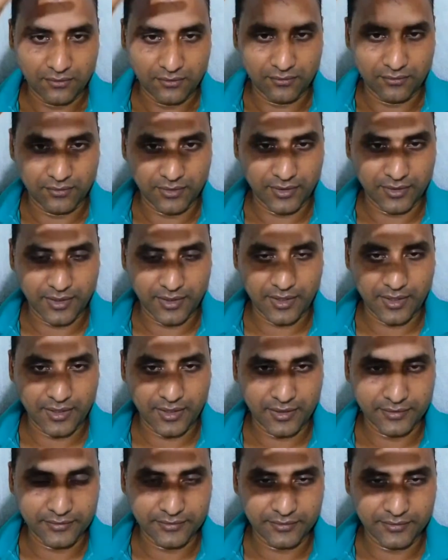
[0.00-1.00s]

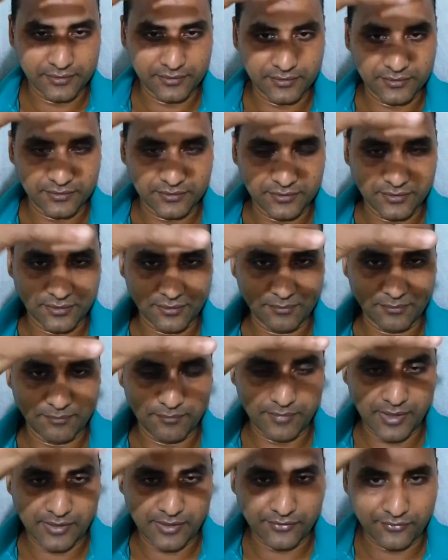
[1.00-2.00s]
Cholera is this
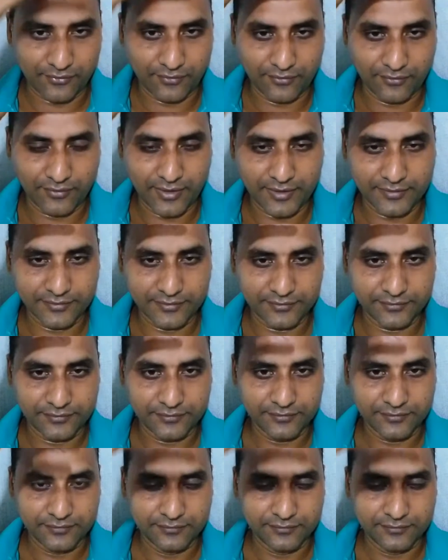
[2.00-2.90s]
bacterial disease.